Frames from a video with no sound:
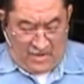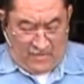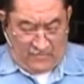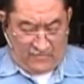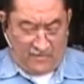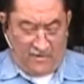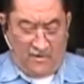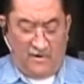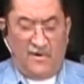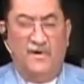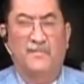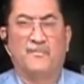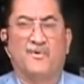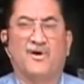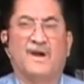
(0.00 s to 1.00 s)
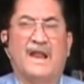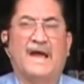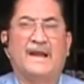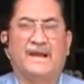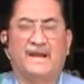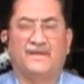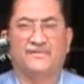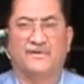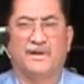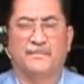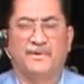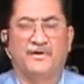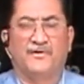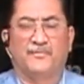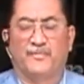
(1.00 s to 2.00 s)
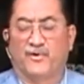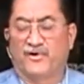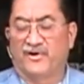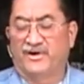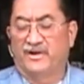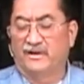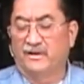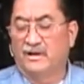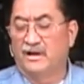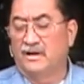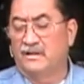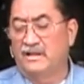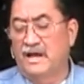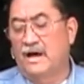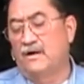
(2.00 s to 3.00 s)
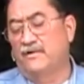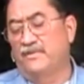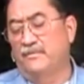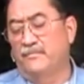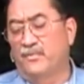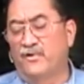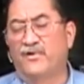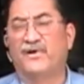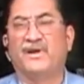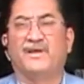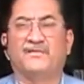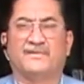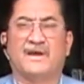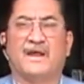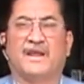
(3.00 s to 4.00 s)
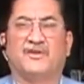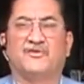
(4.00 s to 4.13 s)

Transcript: So more likely it's going to be your board. Now the board is kind of